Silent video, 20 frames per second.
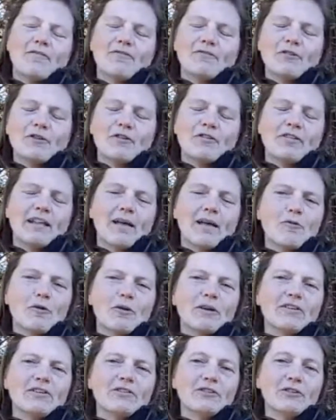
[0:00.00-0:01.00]
first thing I'm
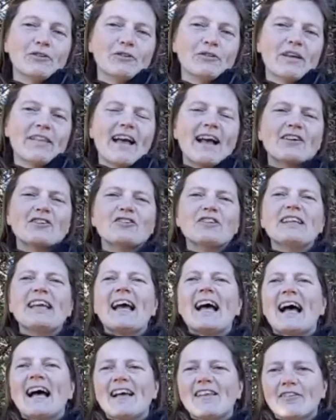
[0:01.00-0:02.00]
going to do is actually
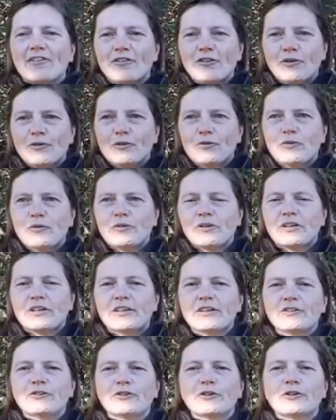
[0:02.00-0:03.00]
ask you to